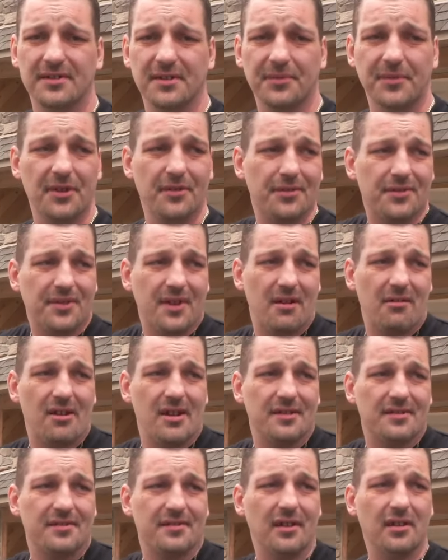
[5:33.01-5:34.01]
If you're
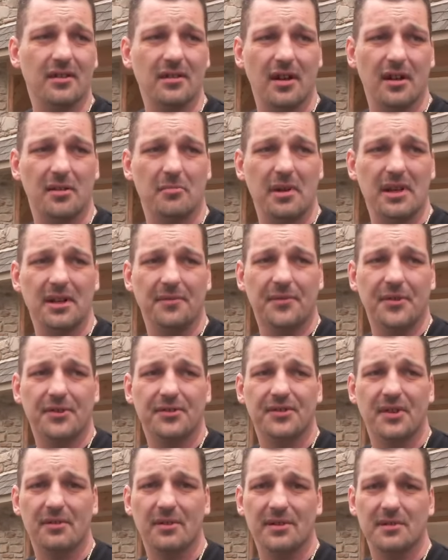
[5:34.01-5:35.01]
serious, you know what I mean? If you're
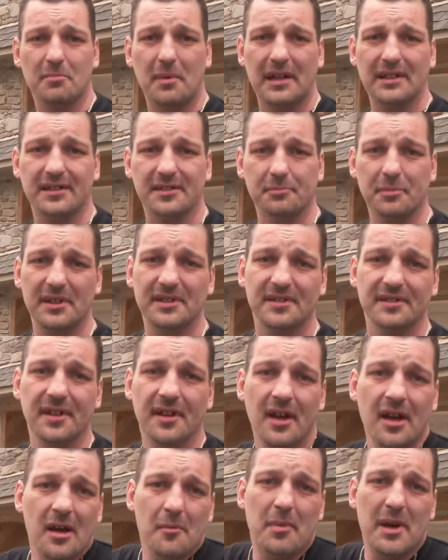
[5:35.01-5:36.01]
serious about this business,
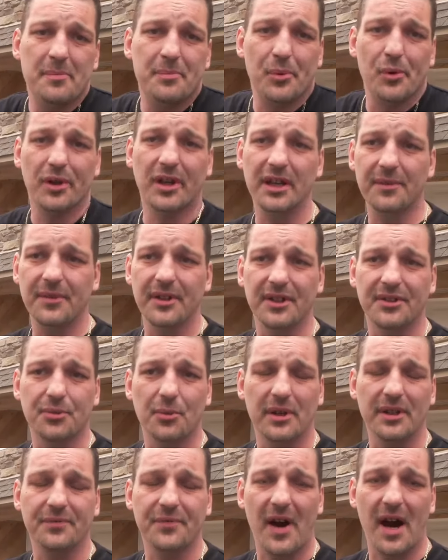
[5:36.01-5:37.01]
people will give you the
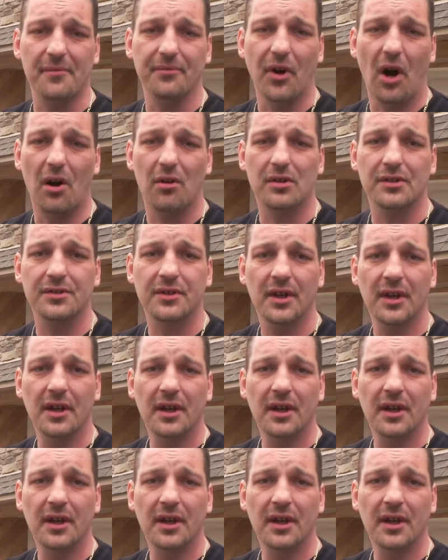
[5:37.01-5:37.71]
$25.